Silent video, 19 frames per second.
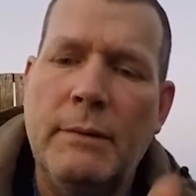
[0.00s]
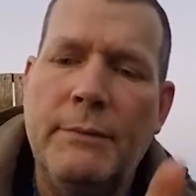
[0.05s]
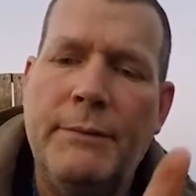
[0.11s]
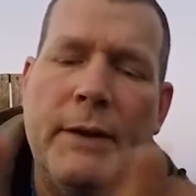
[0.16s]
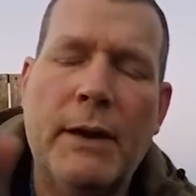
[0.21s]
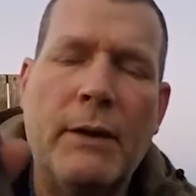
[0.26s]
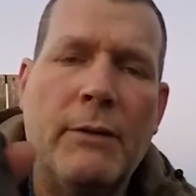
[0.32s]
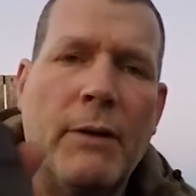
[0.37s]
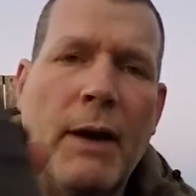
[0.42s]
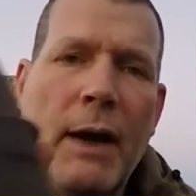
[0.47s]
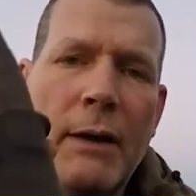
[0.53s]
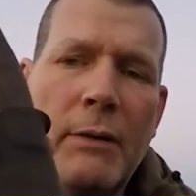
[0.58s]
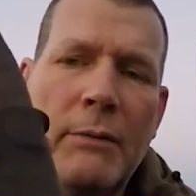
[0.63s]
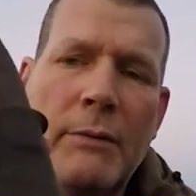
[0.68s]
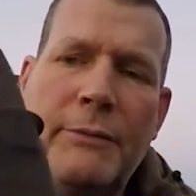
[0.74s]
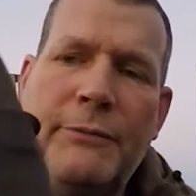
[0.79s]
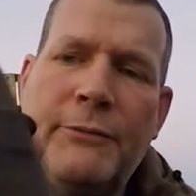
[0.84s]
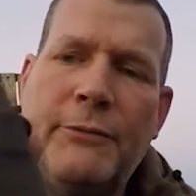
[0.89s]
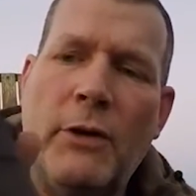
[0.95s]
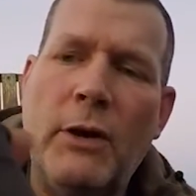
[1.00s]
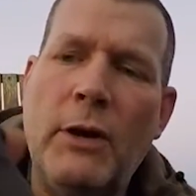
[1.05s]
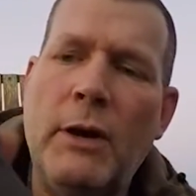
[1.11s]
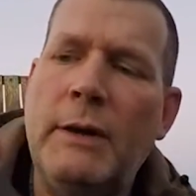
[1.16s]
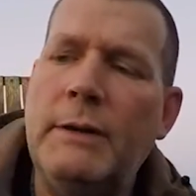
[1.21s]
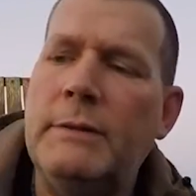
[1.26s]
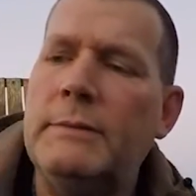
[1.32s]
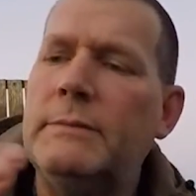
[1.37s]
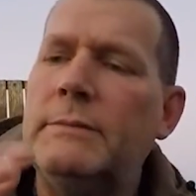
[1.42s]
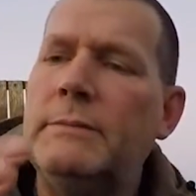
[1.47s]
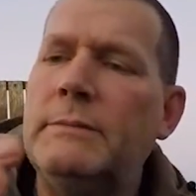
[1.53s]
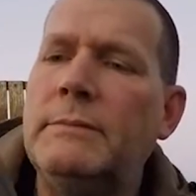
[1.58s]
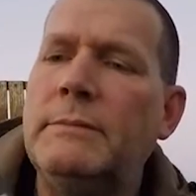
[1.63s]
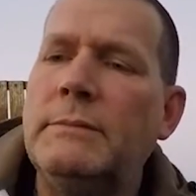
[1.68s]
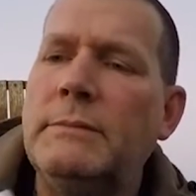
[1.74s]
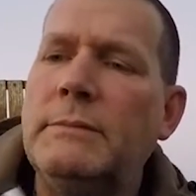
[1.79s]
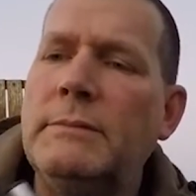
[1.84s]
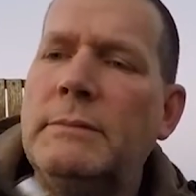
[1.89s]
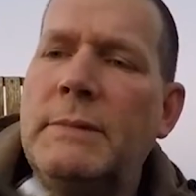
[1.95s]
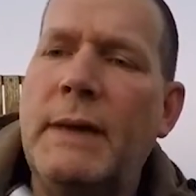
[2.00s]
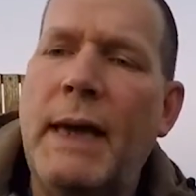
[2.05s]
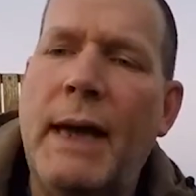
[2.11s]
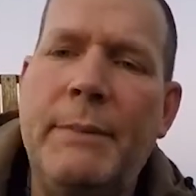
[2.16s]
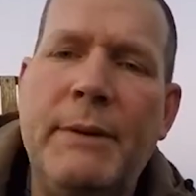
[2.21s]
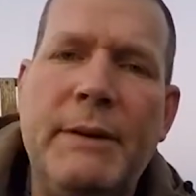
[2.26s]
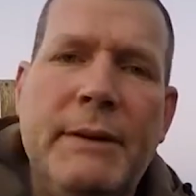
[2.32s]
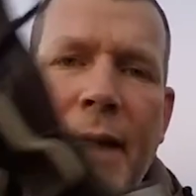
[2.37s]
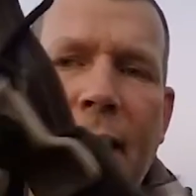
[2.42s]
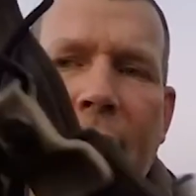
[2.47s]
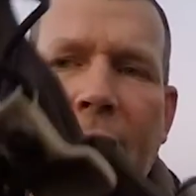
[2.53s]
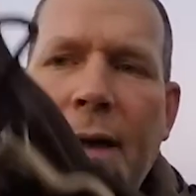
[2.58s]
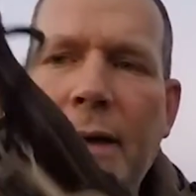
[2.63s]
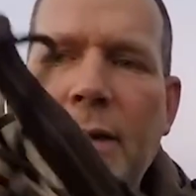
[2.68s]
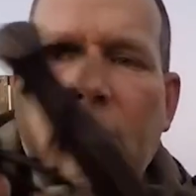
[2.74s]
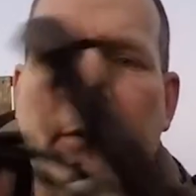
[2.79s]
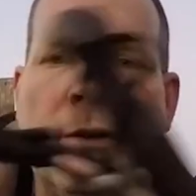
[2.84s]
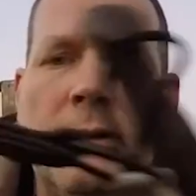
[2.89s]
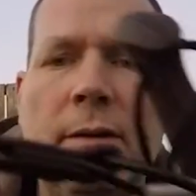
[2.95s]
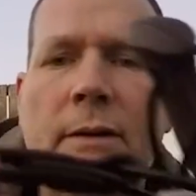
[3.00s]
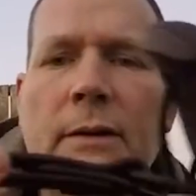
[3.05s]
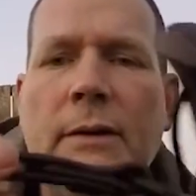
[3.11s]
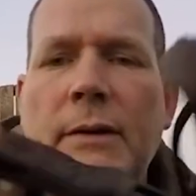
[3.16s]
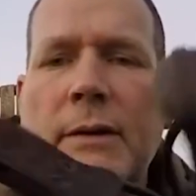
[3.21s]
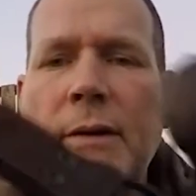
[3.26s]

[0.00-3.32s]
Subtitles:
Ferro rod on the front. Tabby dangler.